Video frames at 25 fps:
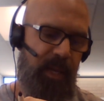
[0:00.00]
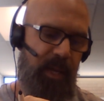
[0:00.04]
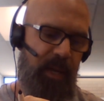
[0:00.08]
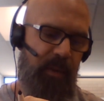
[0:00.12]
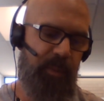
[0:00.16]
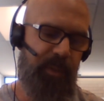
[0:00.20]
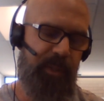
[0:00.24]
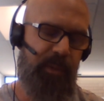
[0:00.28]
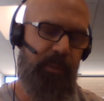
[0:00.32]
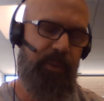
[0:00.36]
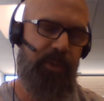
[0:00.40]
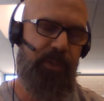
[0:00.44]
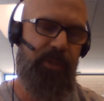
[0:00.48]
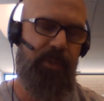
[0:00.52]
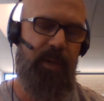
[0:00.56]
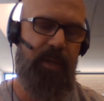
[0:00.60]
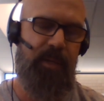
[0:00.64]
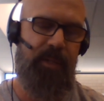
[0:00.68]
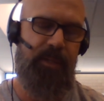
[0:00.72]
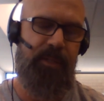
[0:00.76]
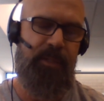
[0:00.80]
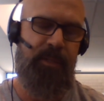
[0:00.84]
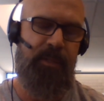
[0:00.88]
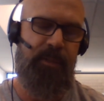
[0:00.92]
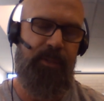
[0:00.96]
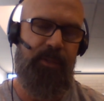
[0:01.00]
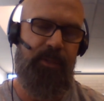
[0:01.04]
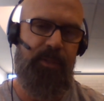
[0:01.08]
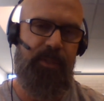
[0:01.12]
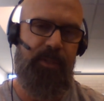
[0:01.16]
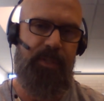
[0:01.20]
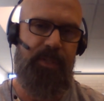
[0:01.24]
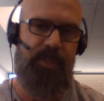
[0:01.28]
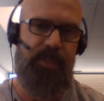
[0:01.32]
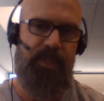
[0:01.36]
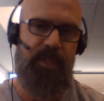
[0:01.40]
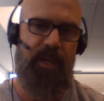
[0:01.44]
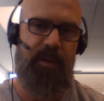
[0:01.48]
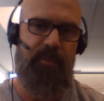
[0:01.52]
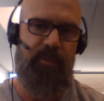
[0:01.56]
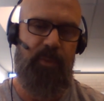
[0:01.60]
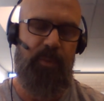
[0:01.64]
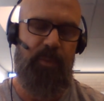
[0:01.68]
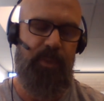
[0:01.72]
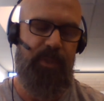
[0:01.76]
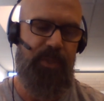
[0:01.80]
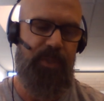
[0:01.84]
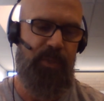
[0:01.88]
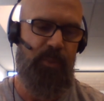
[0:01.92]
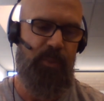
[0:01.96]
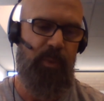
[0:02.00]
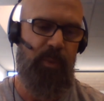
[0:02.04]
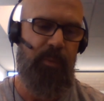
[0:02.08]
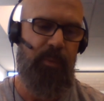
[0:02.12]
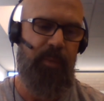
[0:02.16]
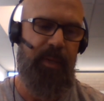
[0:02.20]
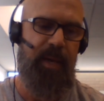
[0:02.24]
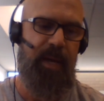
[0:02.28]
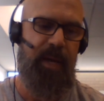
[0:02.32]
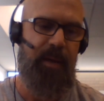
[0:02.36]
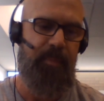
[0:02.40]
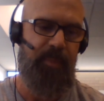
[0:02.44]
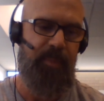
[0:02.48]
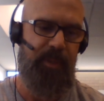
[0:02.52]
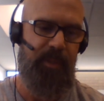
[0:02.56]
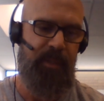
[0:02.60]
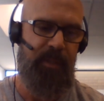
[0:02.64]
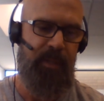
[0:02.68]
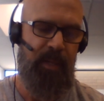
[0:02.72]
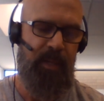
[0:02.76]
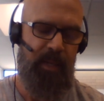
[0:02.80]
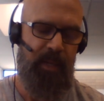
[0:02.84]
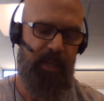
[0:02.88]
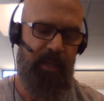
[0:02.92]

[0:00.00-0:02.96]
And what they were trying to discover was what would happen